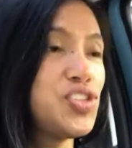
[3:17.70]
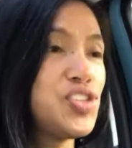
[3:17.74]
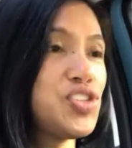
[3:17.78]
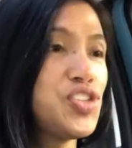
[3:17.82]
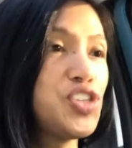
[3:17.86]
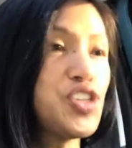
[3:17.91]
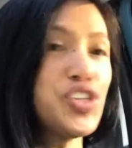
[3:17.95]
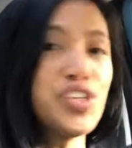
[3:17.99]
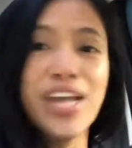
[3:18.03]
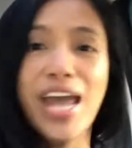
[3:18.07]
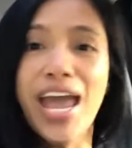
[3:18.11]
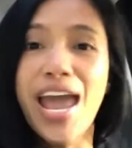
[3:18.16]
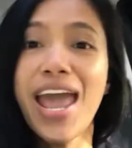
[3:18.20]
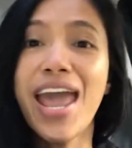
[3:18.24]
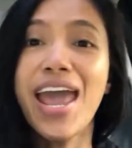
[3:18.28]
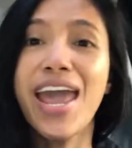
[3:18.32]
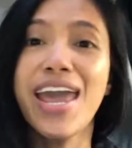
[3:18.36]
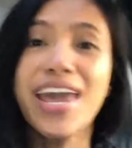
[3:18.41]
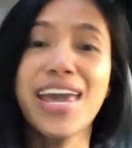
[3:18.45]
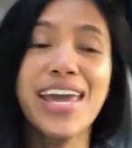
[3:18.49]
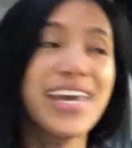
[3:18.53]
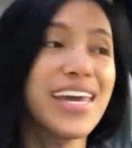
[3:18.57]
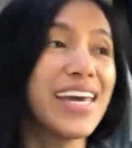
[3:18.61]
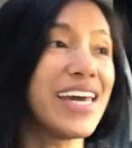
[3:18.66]

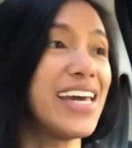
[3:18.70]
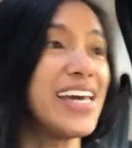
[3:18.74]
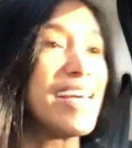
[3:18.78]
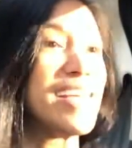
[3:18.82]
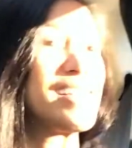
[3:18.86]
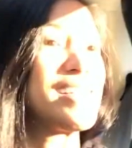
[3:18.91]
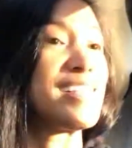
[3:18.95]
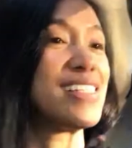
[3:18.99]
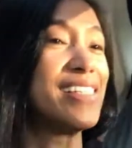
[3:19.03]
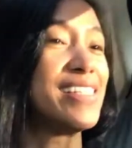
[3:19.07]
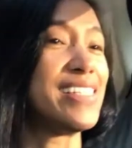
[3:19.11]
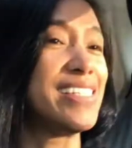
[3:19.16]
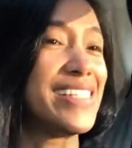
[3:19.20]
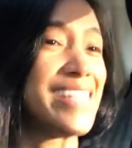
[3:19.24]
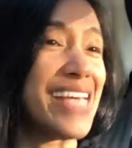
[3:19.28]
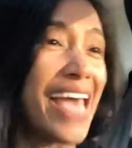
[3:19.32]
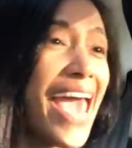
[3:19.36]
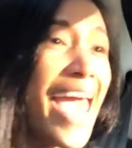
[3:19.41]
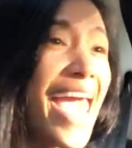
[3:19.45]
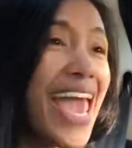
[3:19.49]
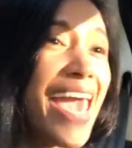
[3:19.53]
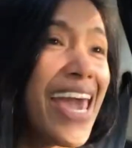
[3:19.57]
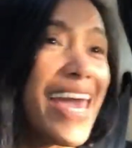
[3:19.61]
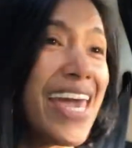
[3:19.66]
Today is
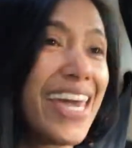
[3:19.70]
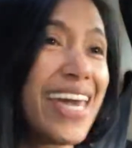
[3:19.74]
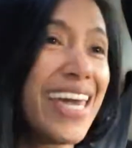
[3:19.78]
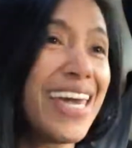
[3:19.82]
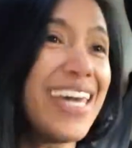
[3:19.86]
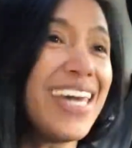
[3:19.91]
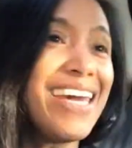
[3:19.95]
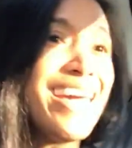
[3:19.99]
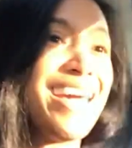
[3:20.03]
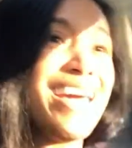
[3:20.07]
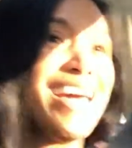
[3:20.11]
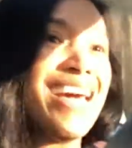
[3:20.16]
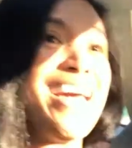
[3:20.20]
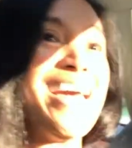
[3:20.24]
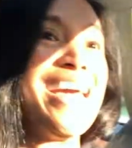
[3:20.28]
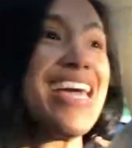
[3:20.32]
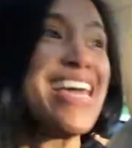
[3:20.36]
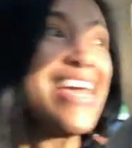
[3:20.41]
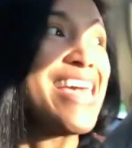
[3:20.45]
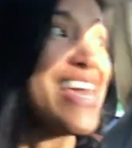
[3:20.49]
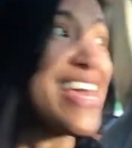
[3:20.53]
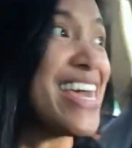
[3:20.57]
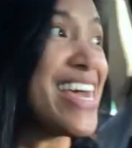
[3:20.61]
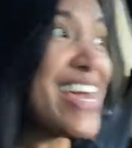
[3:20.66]
day
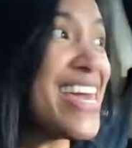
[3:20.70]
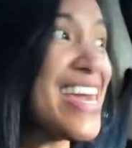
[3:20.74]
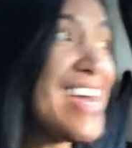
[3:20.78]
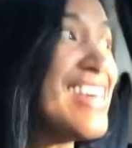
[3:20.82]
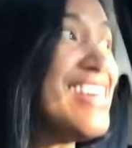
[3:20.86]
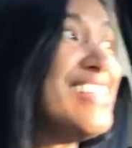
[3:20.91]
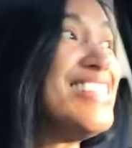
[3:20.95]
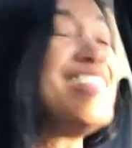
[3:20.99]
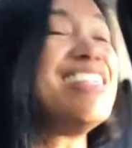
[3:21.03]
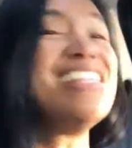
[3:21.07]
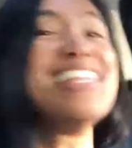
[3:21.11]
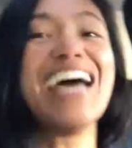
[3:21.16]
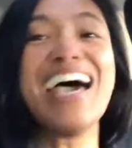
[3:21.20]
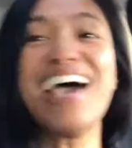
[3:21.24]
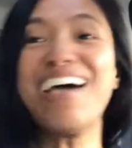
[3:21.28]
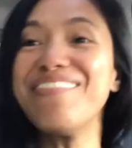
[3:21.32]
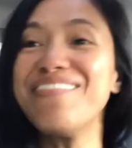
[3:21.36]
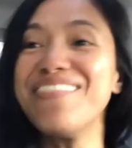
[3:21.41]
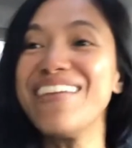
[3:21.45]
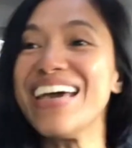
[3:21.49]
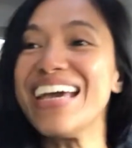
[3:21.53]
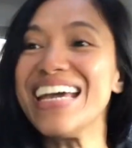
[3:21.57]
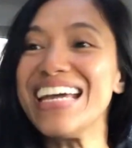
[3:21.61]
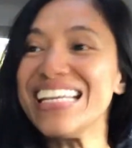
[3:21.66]

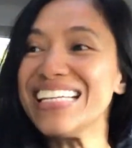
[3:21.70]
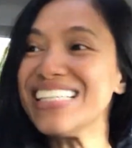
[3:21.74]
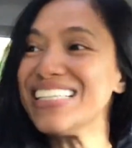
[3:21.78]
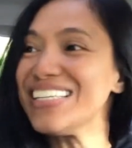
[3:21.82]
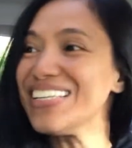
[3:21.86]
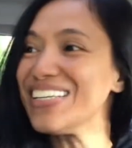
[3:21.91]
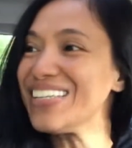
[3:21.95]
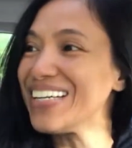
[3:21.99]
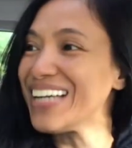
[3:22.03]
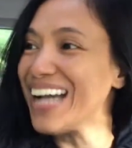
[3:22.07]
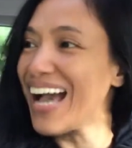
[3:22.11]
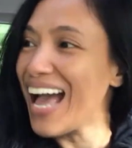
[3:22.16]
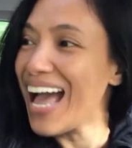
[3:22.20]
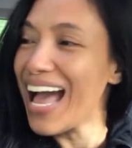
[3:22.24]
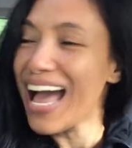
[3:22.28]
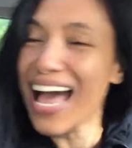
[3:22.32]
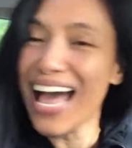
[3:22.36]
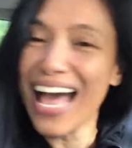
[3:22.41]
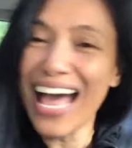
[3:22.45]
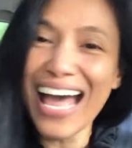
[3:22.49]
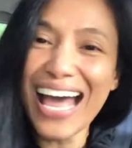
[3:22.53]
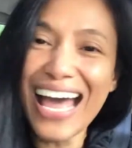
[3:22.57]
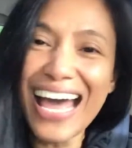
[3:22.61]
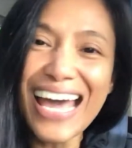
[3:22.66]
11, you
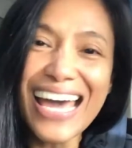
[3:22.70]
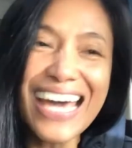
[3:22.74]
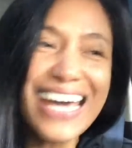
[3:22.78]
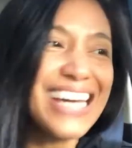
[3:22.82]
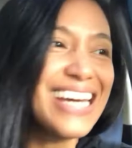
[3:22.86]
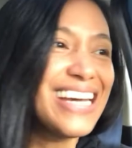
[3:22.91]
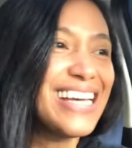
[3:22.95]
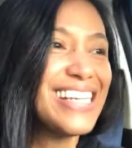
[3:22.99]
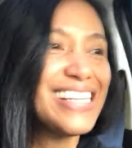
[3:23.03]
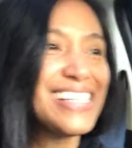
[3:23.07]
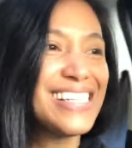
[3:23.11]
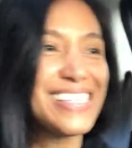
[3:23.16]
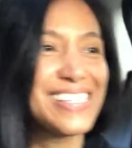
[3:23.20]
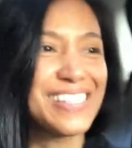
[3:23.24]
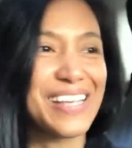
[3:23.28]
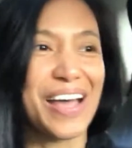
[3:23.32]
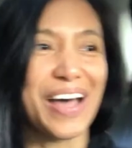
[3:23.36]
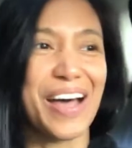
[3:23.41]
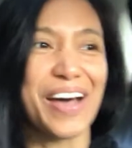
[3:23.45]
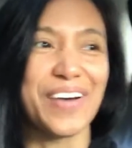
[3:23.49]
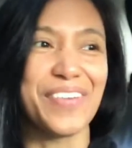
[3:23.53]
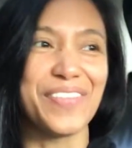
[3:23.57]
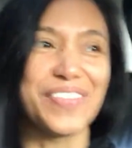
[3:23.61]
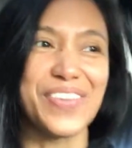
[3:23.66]
guys,
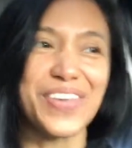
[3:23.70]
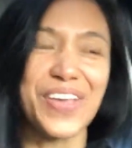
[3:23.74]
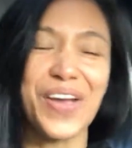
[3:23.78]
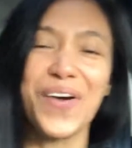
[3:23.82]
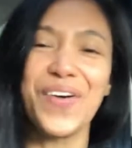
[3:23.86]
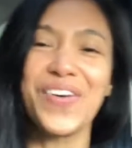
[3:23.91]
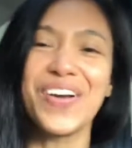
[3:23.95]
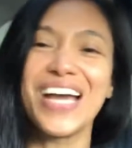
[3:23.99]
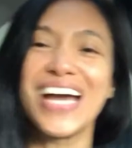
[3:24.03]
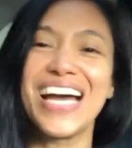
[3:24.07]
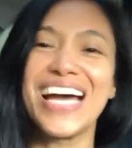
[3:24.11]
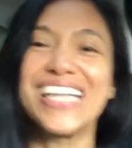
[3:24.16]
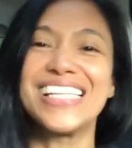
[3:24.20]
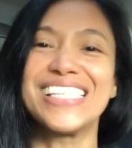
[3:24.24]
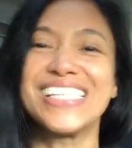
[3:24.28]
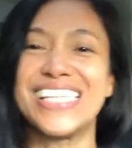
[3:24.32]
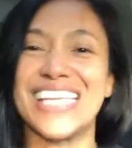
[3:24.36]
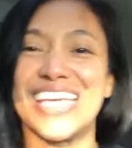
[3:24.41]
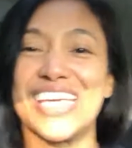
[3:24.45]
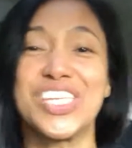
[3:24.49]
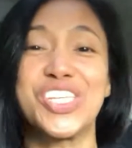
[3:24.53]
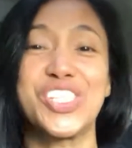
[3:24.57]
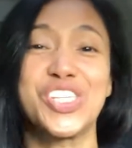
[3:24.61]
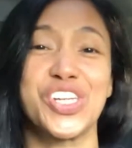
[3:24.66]
of yoga
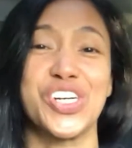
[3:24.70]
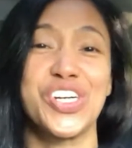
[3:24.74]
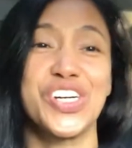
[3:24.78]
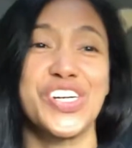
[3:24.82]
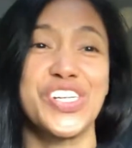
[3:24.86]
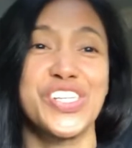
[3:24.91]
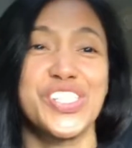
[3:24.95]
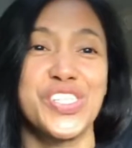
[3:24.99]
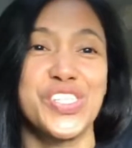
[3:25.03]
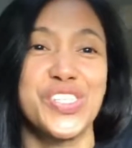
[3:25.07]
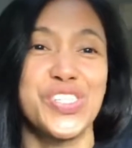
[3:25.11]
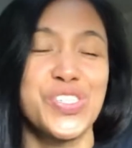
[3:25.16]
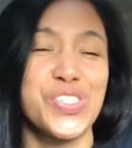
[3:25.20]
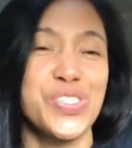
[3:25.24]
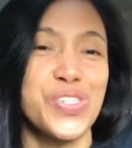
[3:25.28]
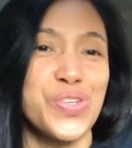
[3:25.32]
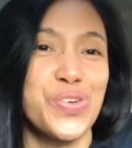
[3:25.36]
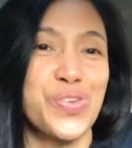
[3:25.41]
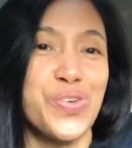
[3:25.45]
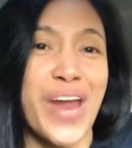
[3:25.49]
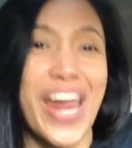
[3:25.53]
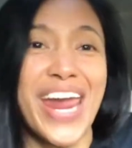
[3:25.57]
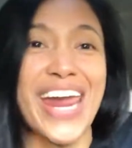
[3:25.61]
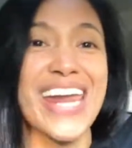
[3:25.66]
teacher
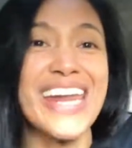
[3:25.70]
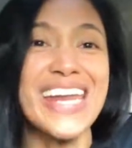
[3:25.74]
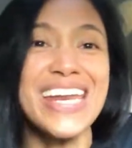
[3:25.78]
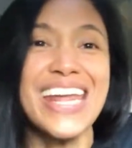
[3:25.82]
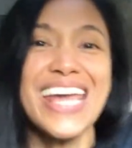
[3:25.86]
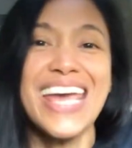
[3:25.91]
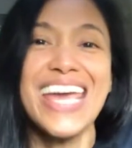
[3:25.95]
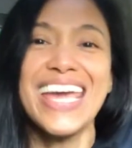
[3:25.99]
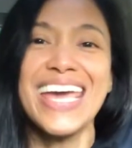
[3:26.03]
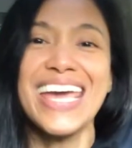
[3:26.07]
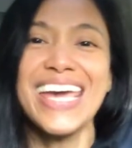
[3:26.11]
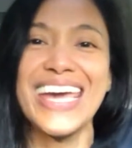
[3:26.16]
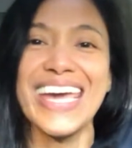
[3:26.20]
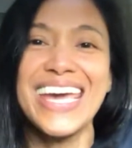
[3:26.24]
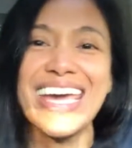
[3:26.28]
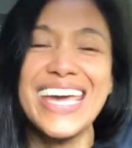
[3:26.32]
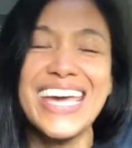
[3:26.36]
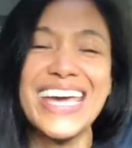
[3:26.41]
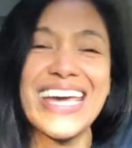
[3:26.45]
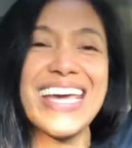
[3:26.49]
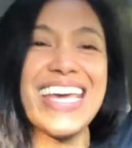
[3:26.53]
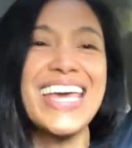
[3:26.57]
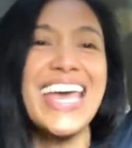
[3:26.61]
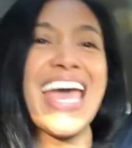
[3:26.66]

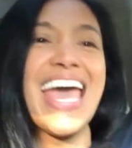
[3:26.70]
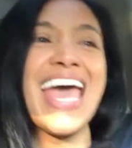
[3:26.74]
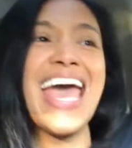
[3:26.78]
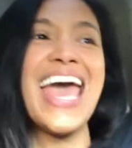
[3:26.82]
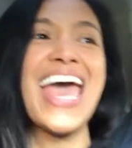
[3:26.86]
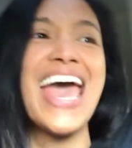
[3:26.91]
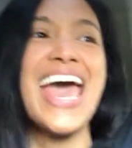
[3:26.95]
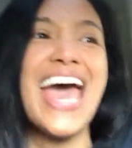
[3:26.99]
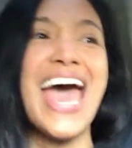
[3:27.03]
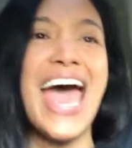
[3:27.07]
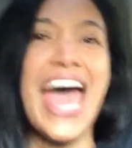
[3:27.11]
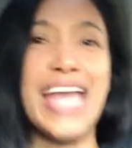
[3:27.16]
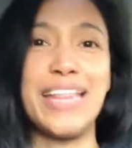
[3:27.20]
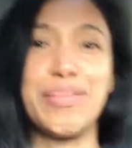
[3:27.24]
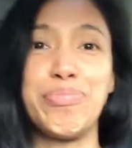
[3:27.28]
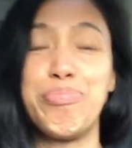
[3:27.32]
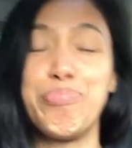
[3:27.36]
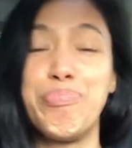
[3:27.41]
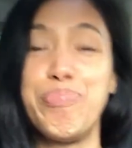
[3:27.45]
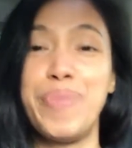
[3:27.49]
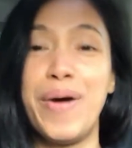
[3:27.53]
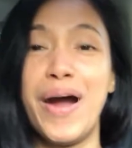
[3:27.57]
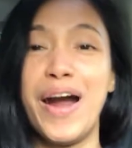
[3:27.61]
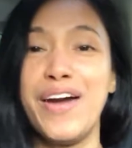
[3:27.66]
training at
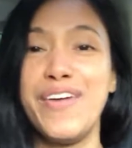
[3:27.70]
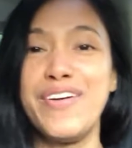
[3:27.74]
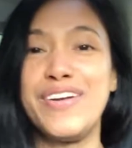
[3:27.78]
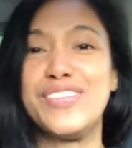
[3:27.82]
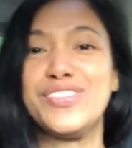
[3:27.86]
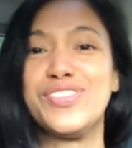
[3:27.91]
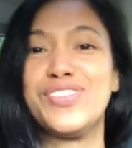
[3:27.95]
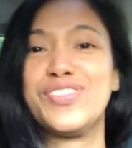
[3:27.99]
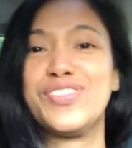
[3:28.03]
Bar and